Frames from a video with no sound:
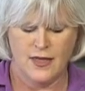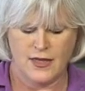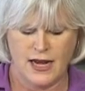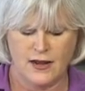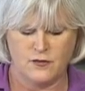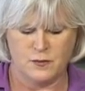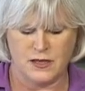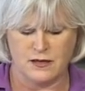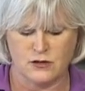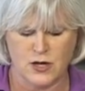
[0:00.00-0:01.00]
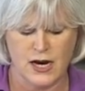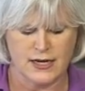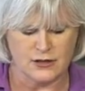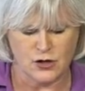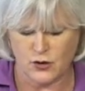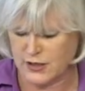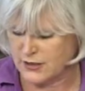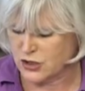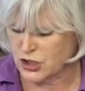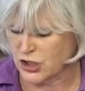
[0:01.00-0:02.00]
that have been dried and coated
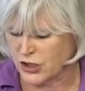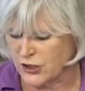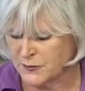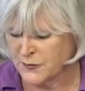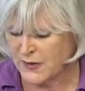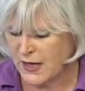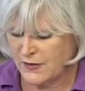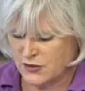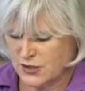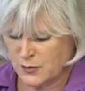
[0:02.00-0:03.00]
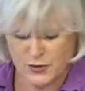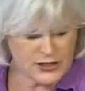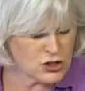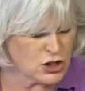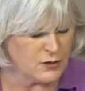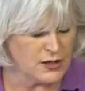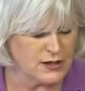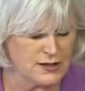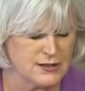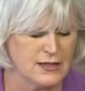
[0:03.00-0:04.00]
in sugar. And they're still pretty chewy. You
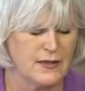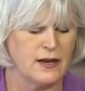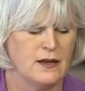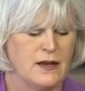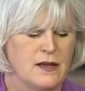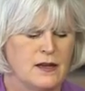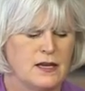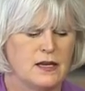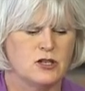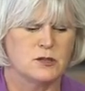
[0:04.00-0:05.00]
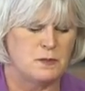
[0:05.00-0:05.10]
can see that you can just